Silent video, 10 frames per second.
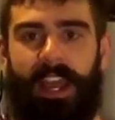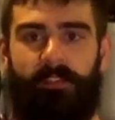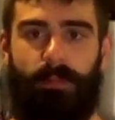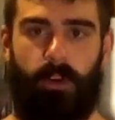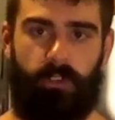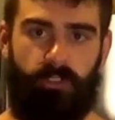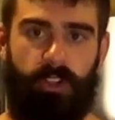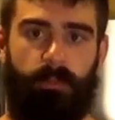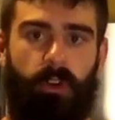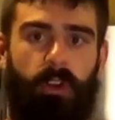I have more
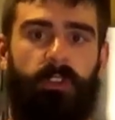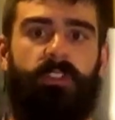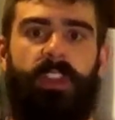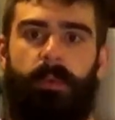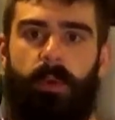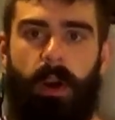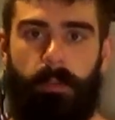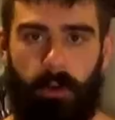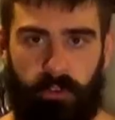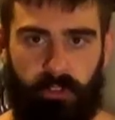extreme goals. They
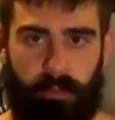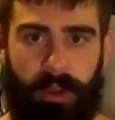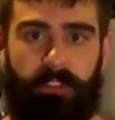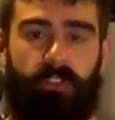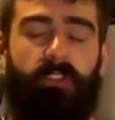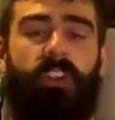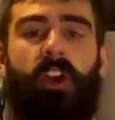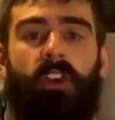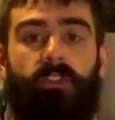require more extreme measures.